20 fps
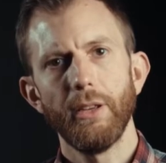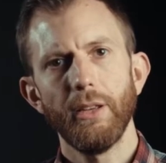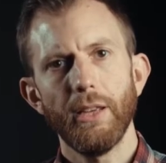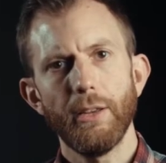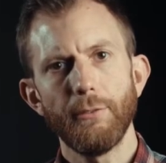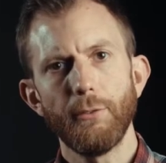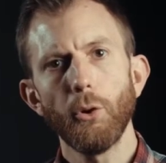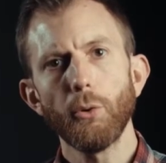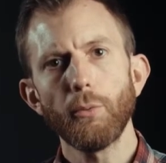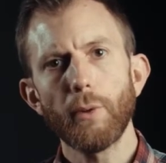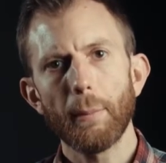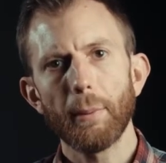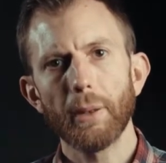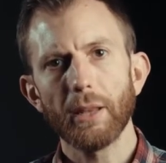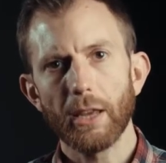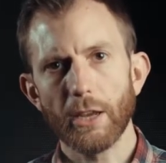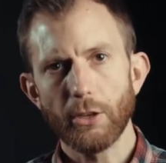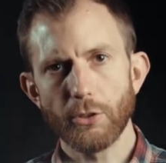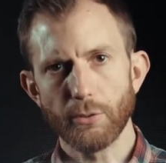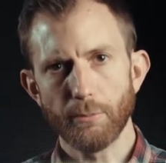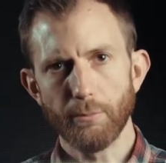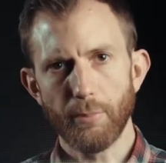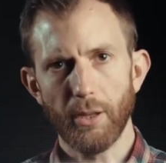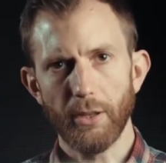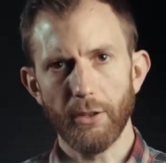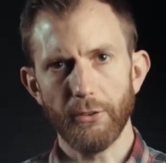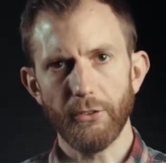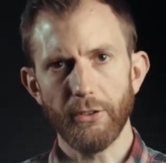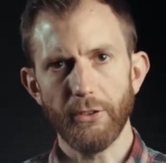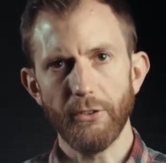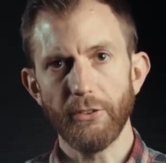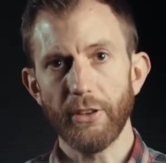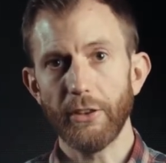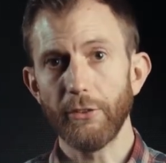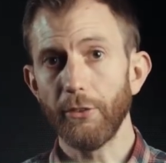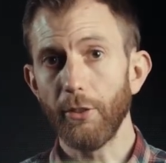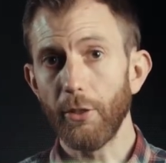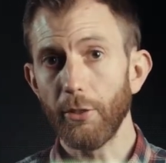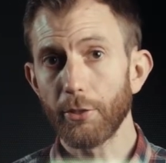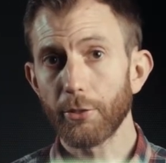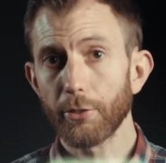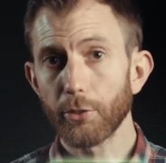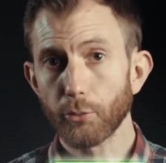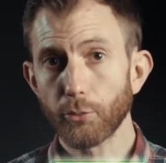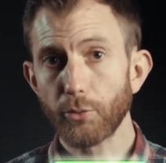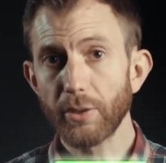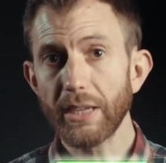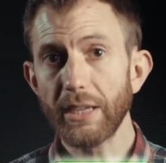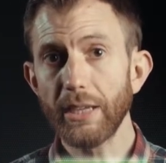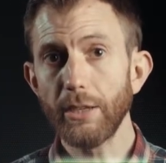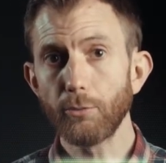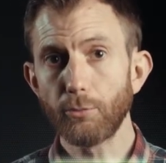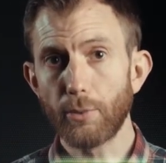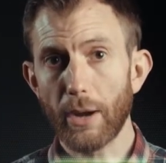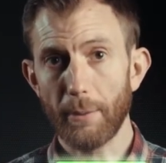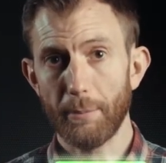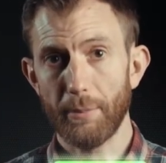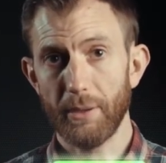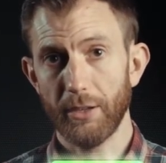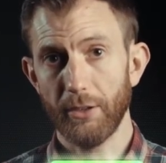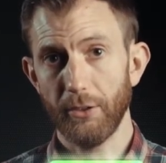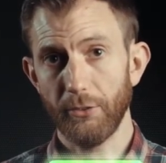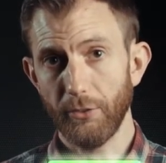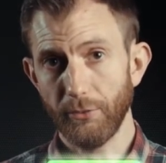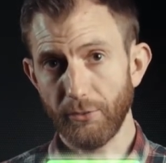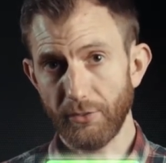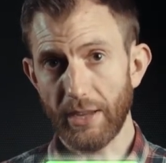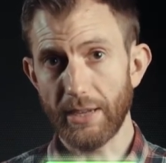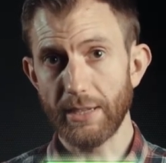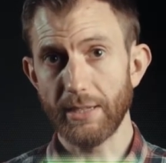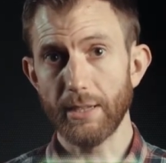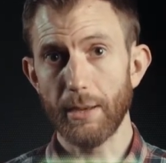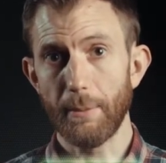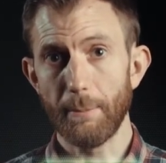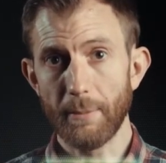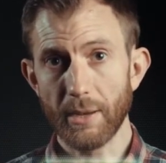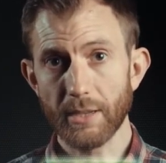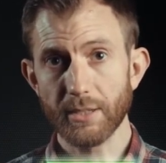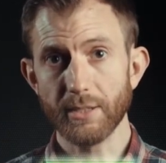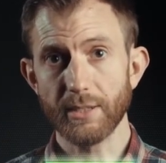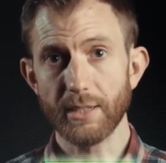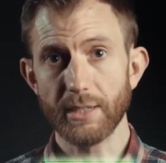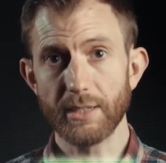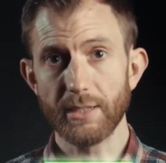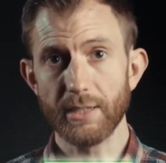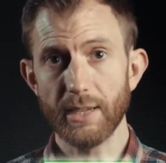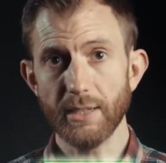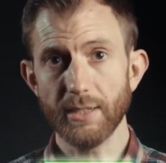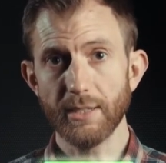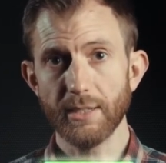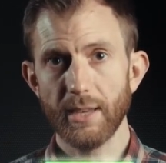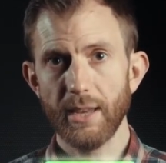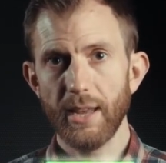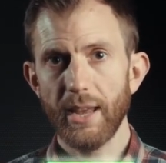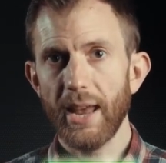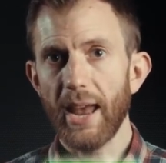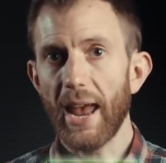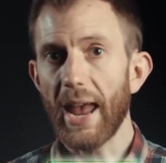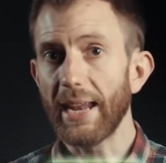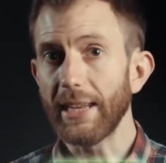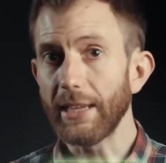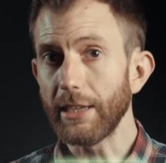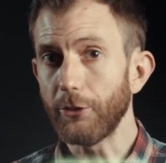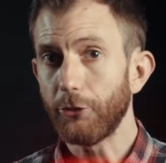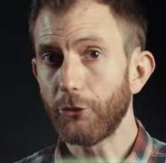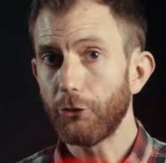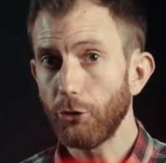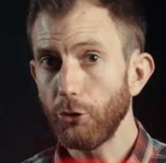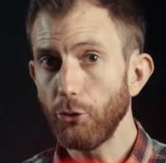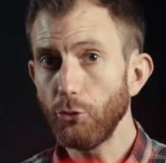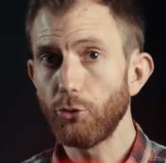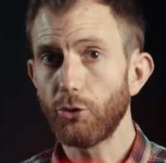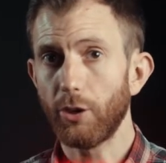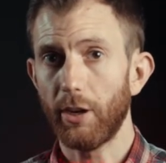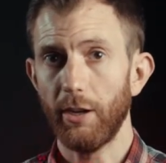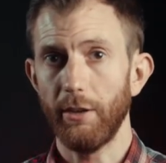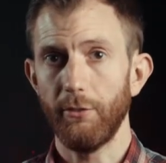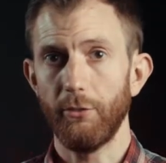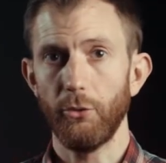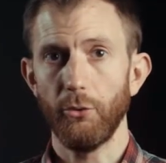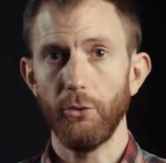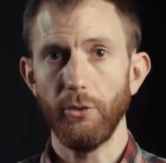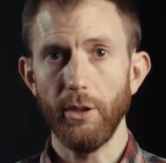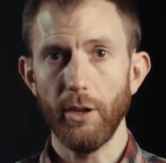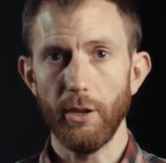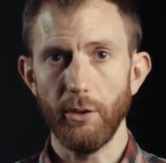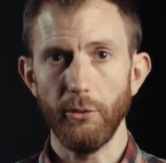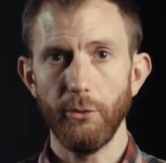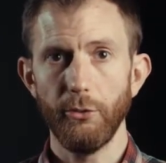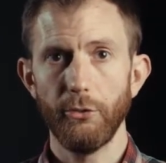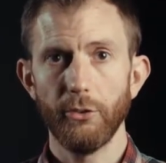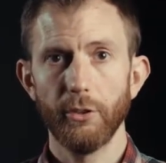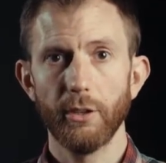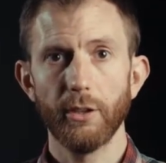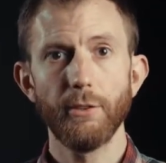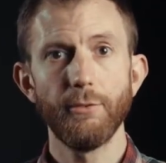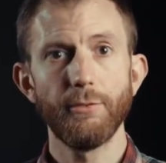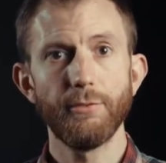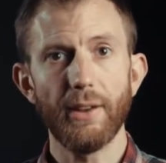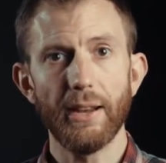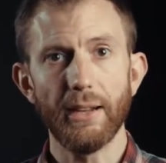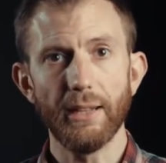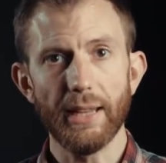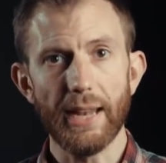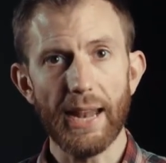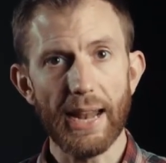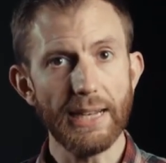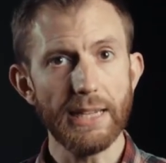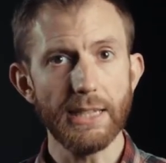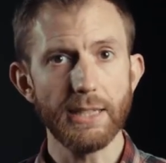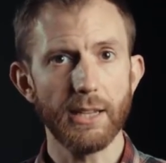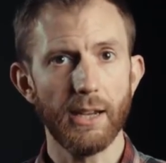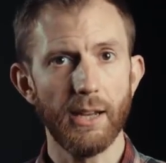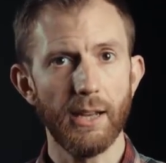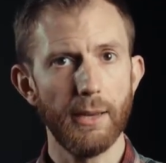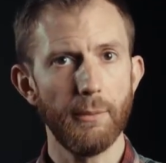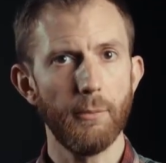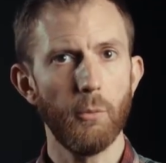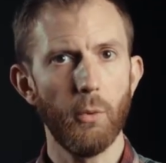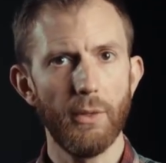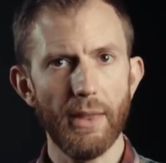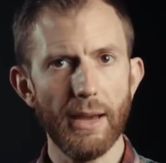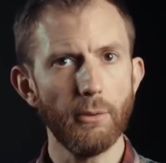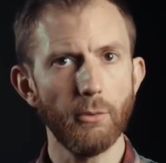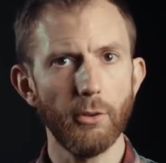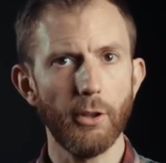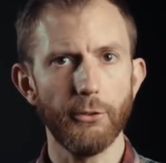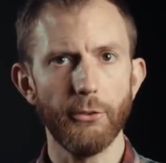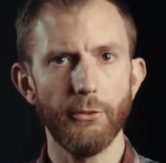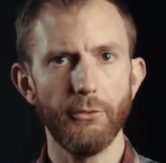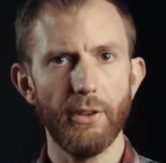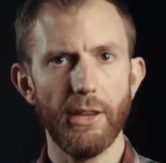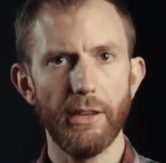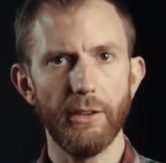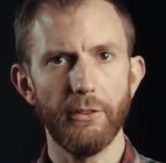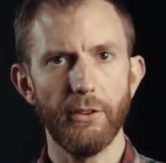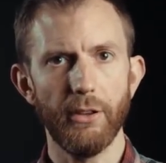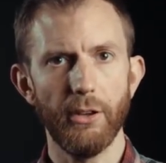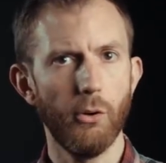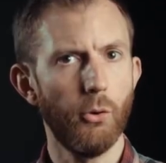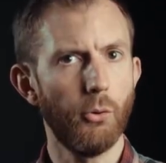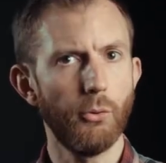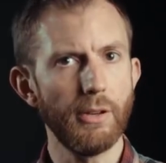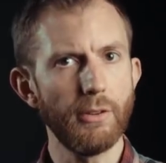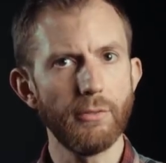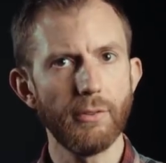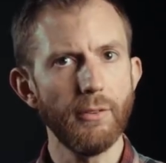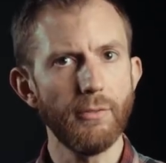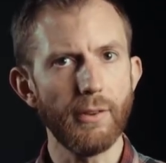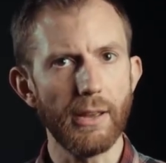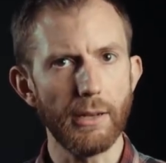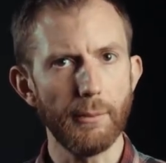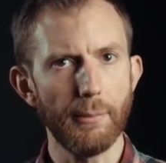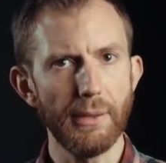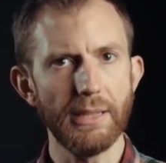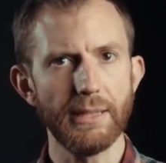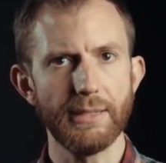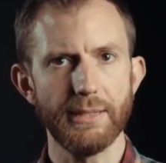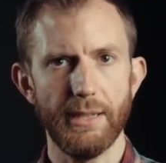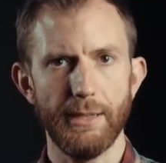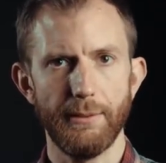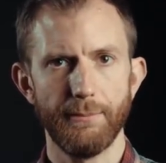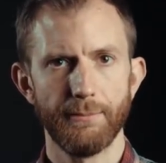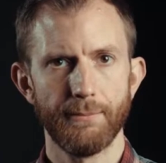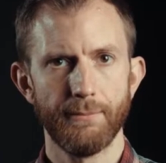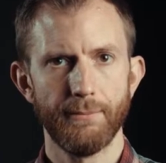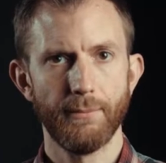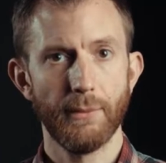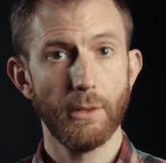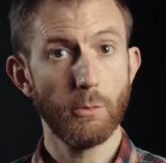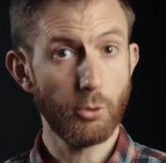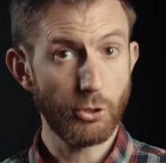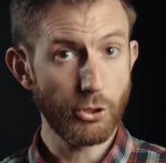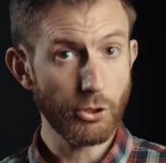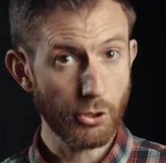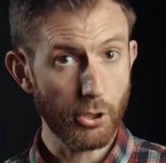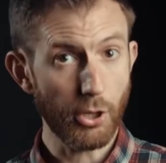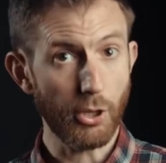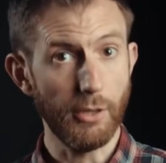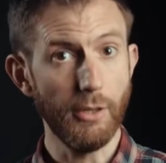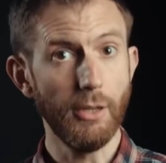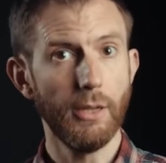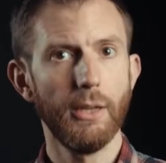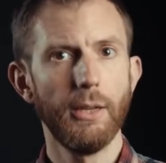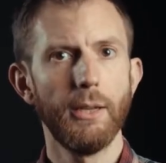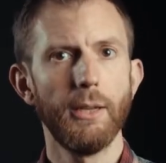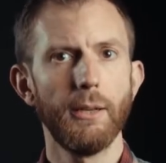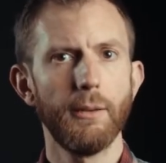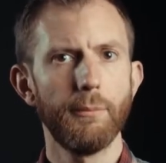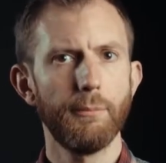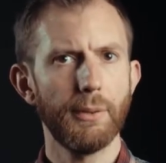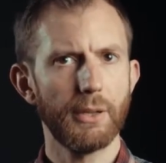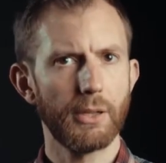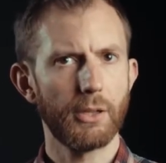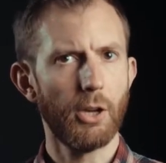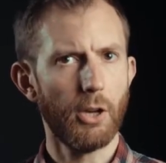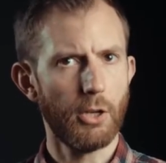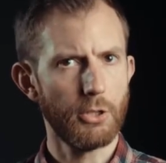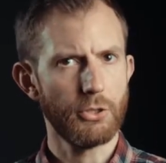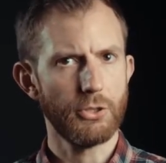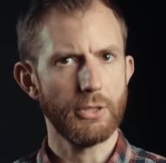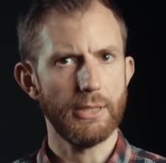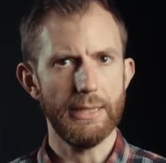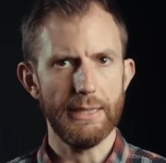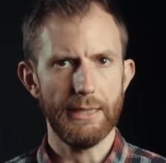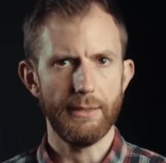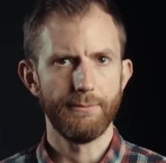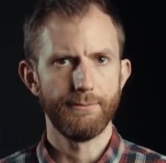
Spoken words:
if your replication policy says that 3 replicas of data must exist, any 2 drives or nodes can fail at any time without loss of data or even availability, which is good, but costly.